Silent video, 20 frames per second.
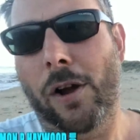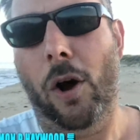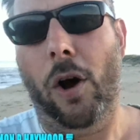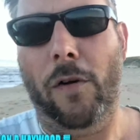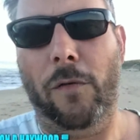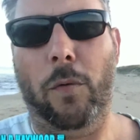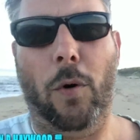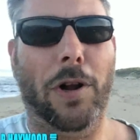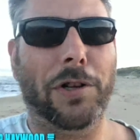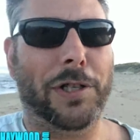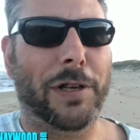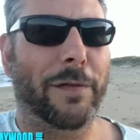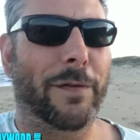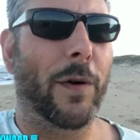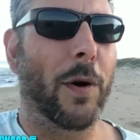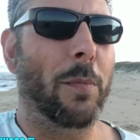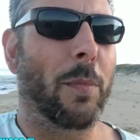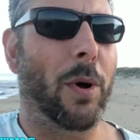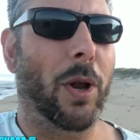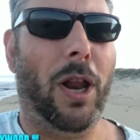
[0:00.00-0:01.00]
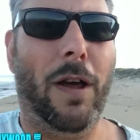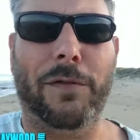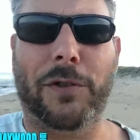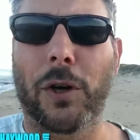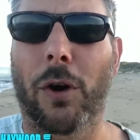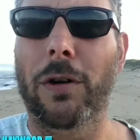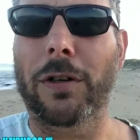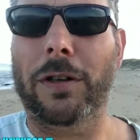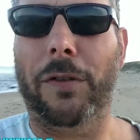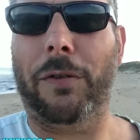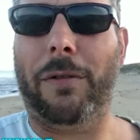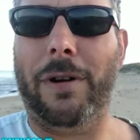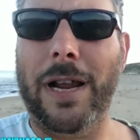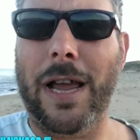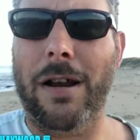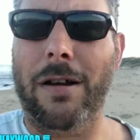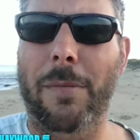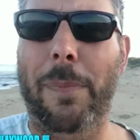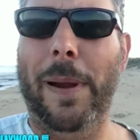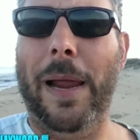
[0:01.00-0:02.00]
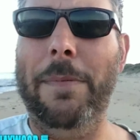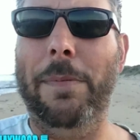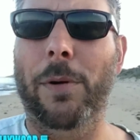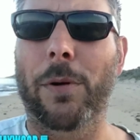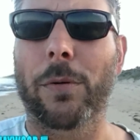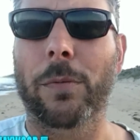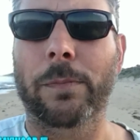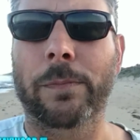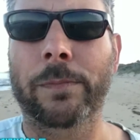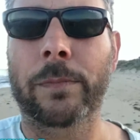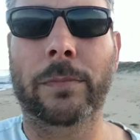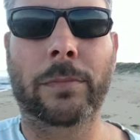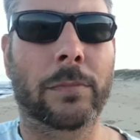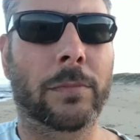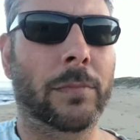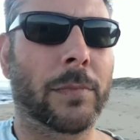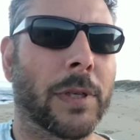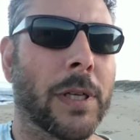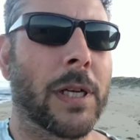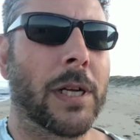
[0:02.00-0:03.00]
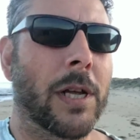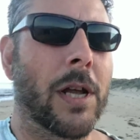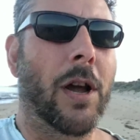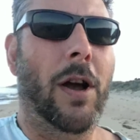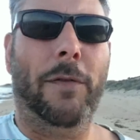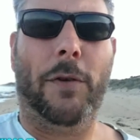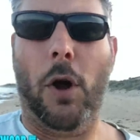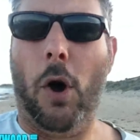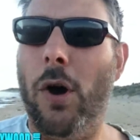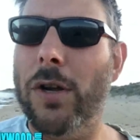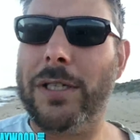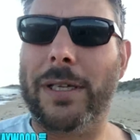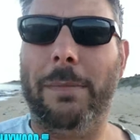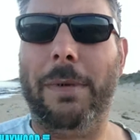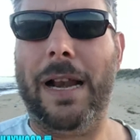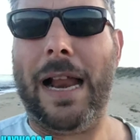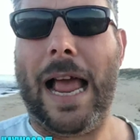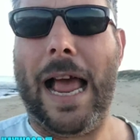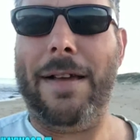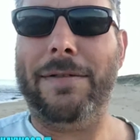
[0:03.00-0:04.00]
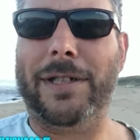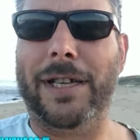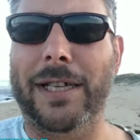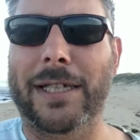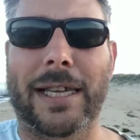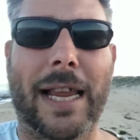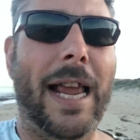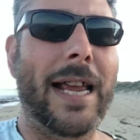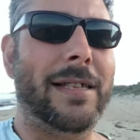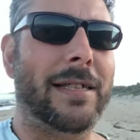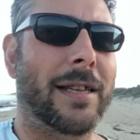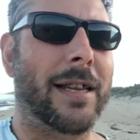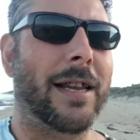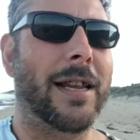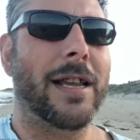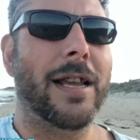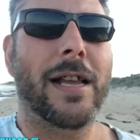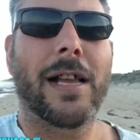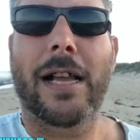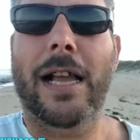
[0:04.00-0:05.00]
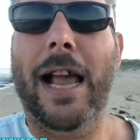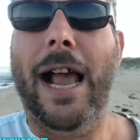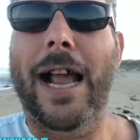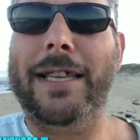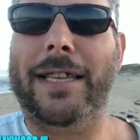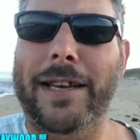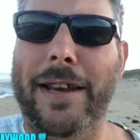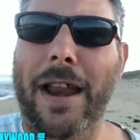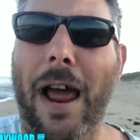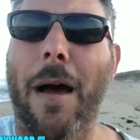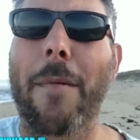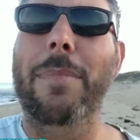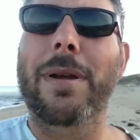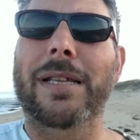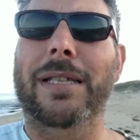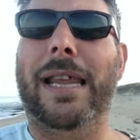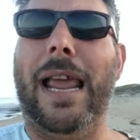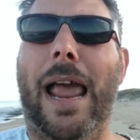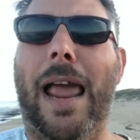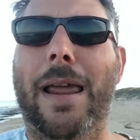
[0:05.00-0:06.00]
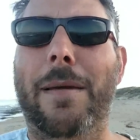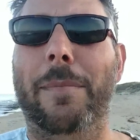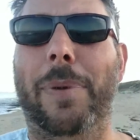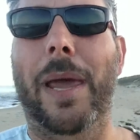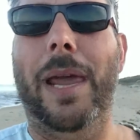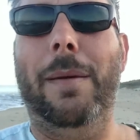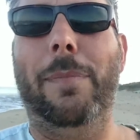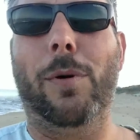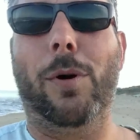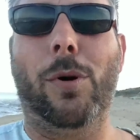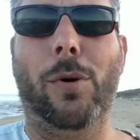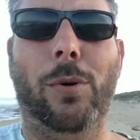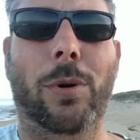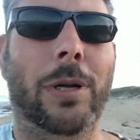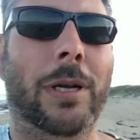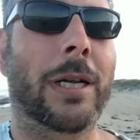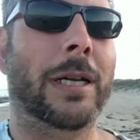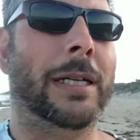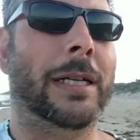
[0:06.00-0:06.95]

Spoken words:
of watching football, I've talked to 300 people. Of course I'm going to have success. It's a numbers game, people.